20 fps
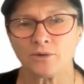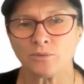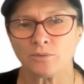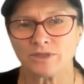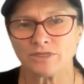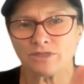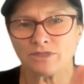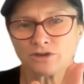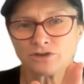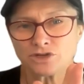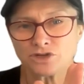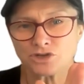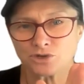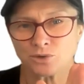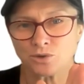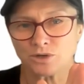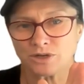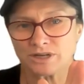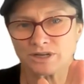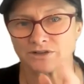with those
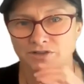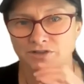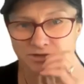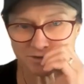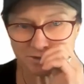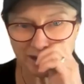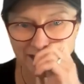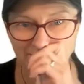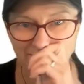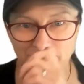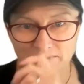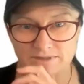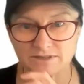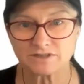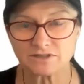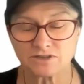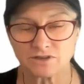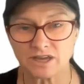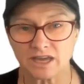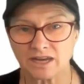short little scrapers.
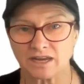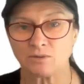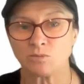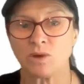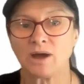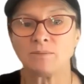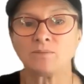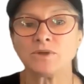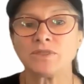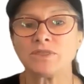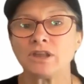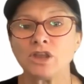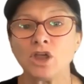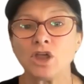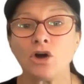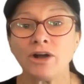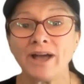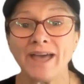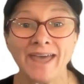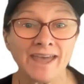So getting one with a
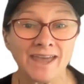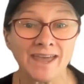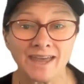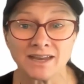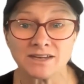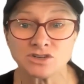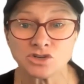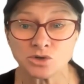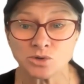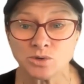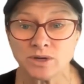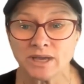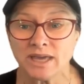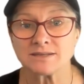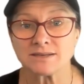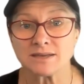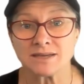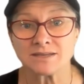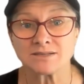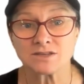long handle
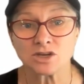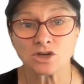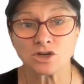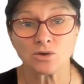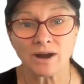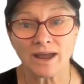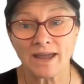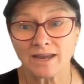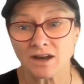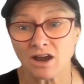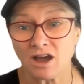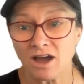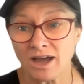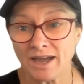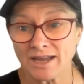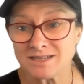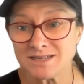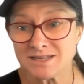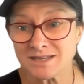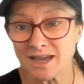is a great
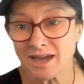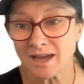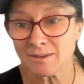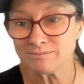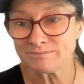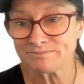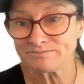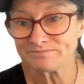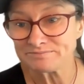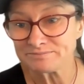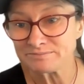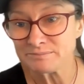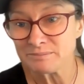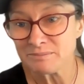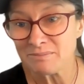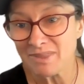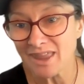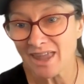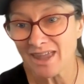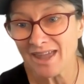idea.
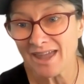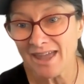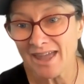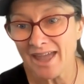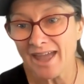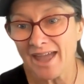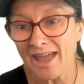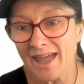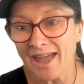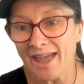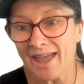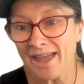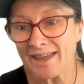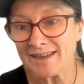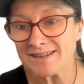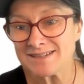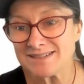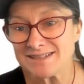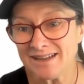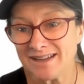
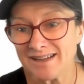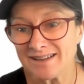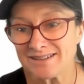And I'll